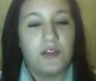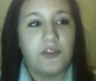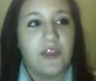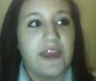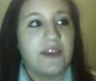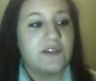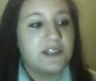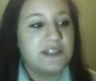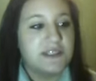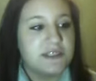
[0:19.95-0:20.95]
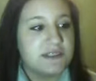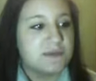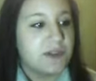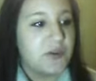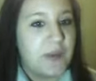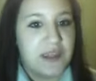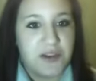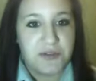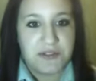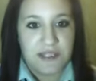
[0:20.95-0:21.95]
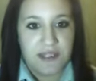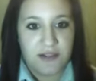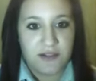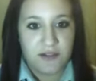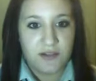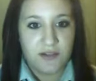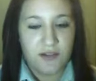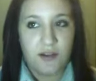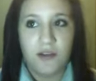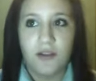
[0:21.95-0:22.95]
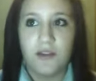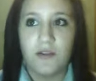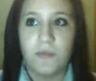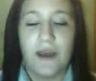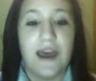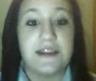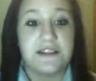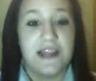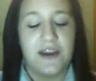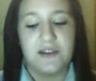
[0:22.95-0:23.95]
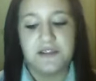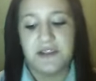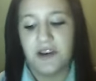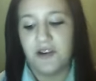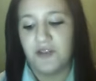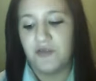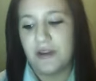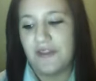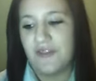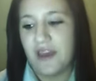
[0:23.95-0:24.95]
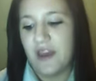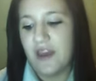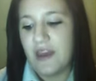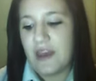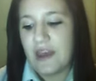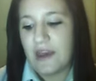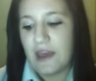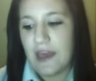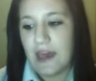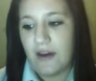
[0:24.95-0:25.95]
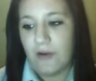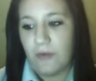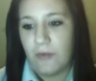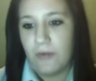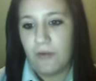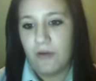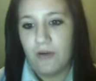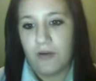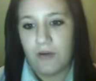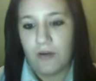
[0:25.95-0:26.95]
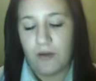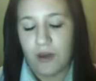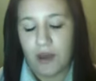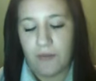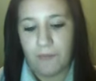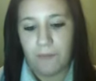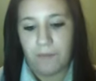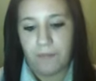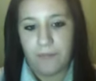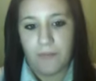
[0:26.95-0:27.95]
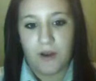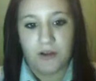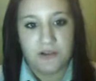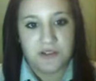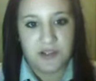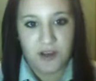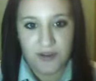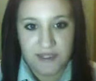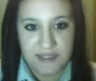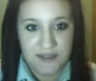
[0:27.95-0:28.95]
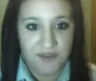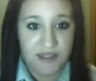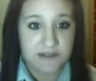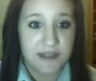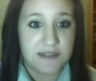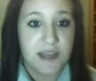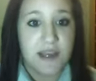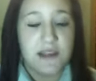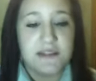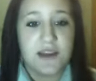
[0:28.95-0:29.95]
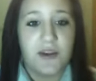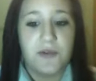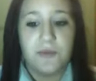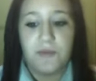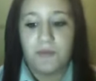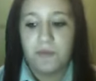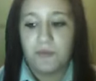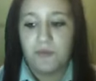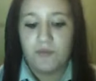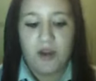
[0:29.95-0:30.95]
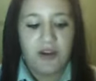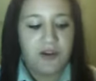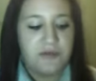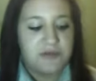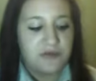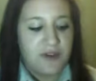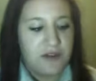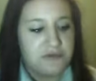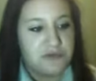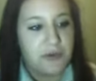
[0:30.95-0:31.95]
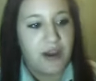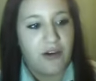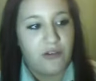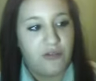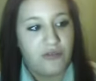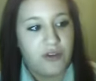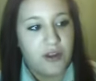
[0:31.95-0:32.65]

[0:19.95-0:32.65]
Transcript: ingredients I'm going to be using, well actually I'll start off with how I got to know this in the first place. So when I was around 12,